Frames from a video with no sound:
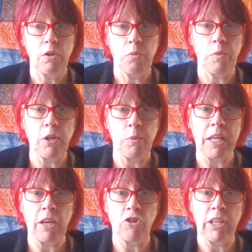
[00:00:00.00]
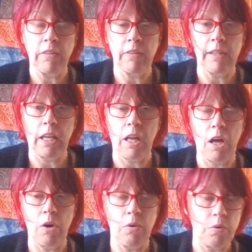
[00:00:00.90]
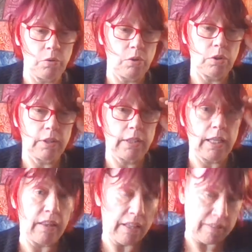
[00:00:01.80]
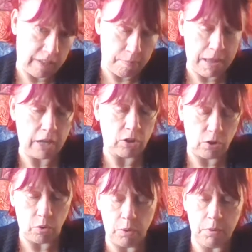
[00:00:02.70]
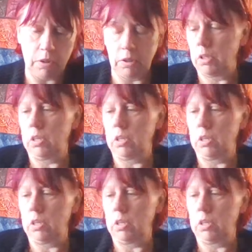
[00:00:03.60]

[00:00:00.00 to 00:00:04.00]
When do we get a chance to let go? Can things get back to normal?